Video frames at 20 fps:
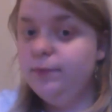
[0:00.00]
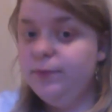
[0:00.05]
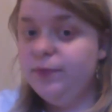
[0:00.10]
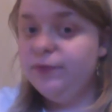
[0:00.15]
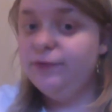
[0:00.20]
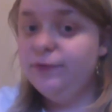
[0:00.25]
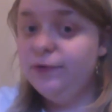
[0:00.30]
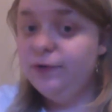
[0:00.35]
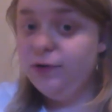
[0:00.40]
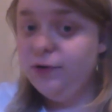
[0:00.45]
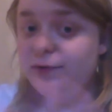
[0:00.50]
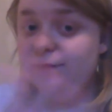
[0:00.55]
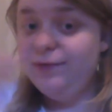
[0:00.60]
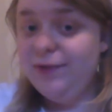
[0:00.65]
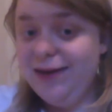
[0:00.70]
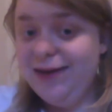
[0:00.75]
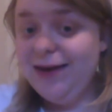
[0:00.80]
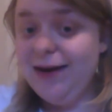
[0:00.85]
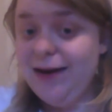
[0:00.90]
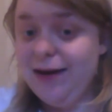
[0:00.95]
Before
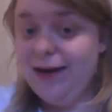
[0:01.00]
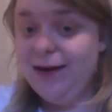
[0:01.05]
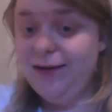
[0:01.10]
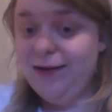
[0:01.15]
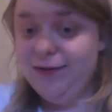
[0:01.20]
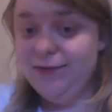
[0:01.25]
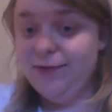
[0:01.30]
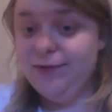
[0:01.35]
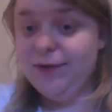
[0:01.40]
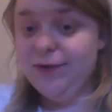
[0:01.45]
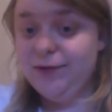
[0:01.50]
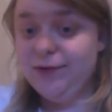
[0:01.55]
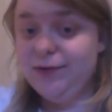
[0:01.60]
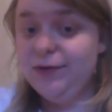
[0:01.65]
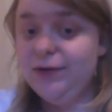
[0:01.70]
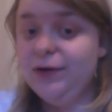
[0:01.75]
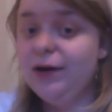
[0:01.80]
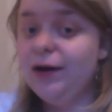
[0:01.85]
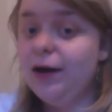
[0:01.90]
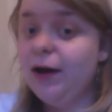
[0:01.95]
we get any
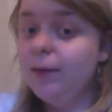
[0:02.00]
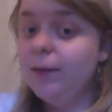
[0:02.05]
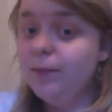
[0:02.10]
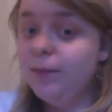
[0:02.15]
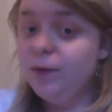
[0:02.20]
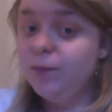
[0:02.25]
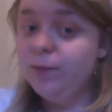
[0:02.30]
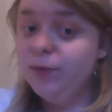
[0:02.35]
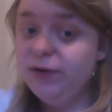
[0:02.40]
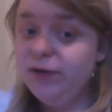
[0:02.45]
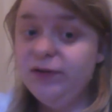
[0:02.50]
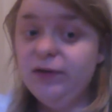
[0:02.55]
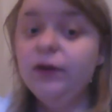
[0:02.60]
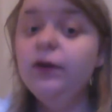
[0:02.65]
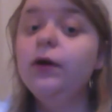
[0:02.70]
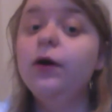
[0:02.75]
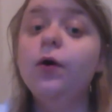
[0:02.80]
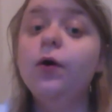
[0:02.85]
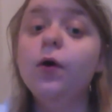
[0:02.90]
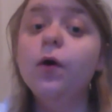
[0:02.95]
further, I'm going to
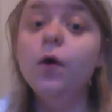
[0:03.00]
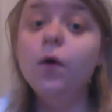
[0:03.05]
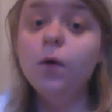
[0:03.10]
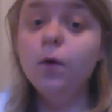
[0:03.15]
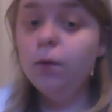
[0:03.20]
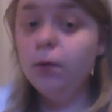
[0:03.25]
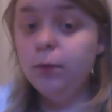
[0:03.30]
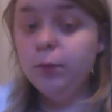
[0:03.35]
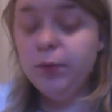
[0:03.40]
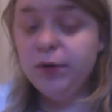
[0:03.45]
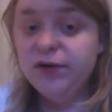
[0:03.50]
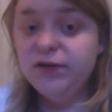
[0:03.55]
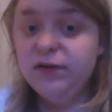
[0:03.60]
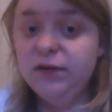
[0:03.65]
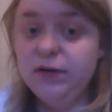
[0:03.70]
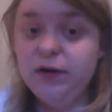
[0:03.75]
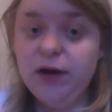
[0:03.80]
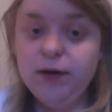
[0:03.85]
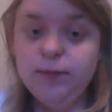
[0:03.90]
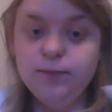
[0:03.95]
butcher a whole
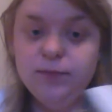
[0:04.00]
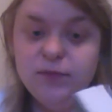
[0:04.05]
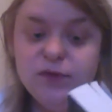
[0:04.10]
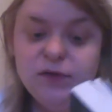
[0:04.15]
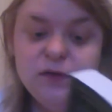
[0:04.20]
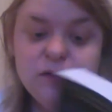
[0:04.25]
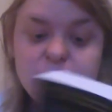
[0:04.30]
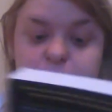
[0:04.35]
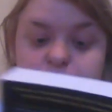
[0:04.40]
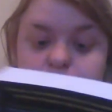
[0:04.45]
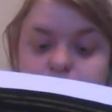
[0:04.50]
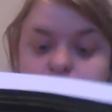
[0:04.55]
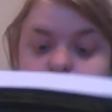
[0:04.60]
bunch of names.